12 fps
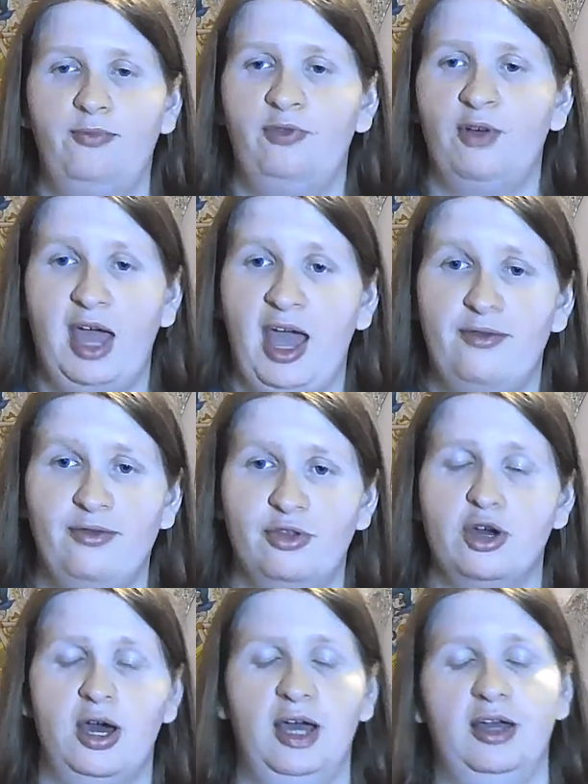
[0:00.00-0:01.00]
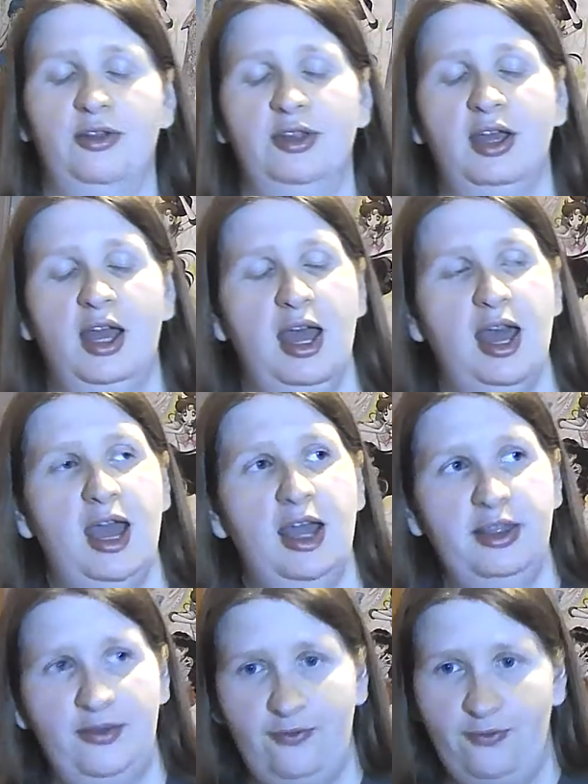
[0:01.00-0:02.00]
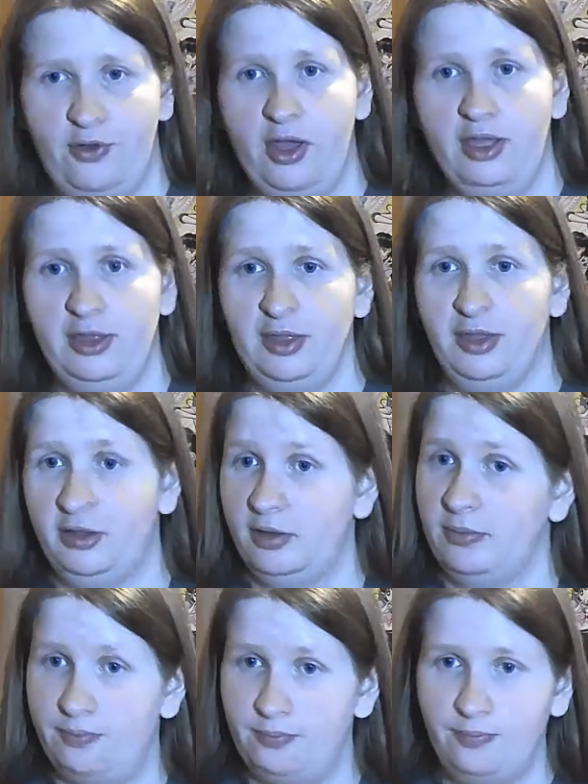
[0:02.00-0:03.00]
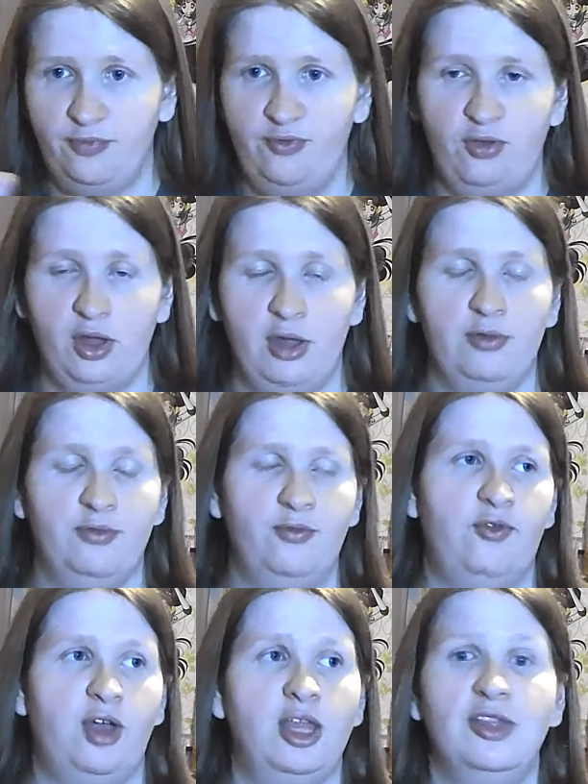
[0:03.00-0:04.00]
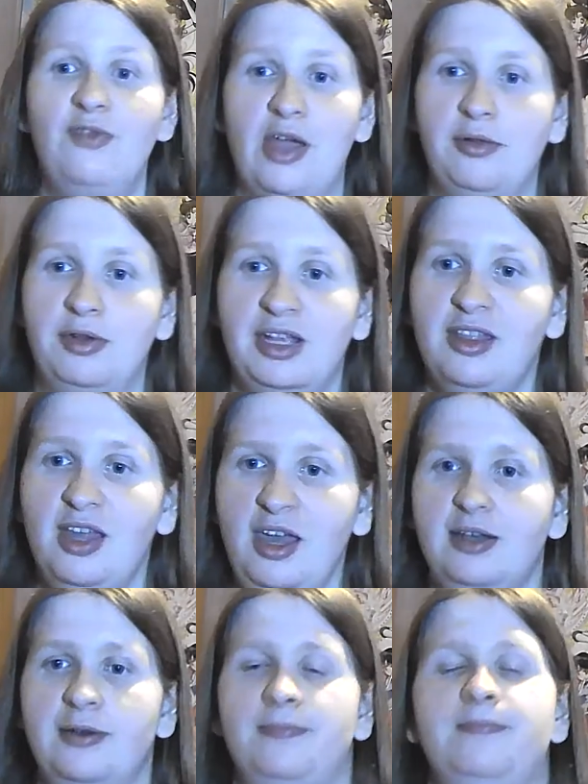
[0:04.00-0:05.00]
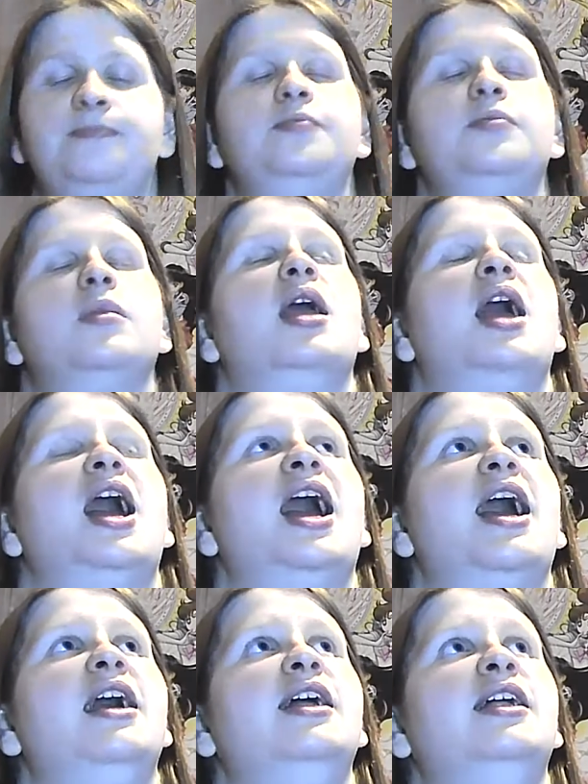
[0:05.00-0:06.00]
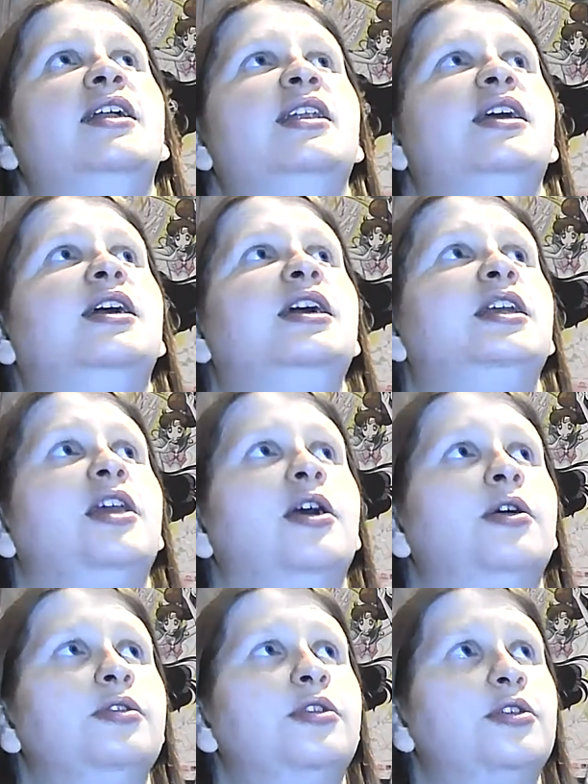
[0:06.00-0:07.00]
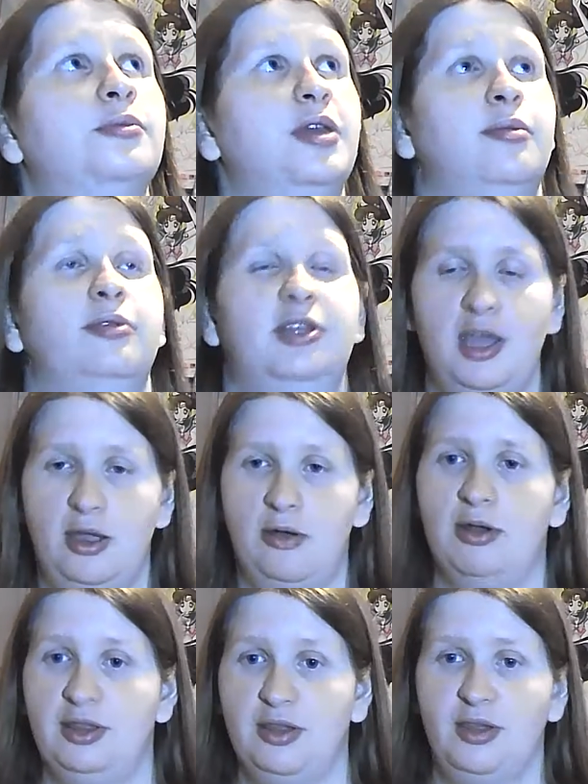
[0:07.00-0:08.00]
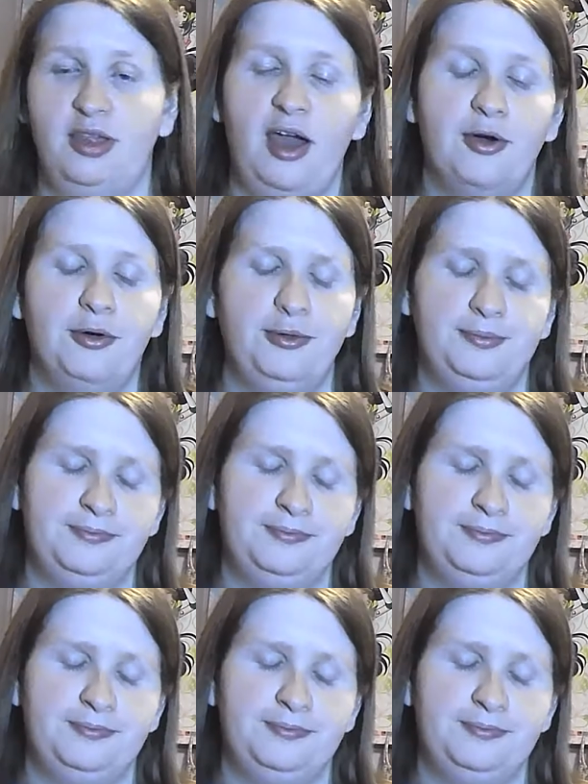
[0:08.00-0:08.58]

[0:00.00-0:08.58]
have a child, and then find the founding Titan, and, to be able to carry this out.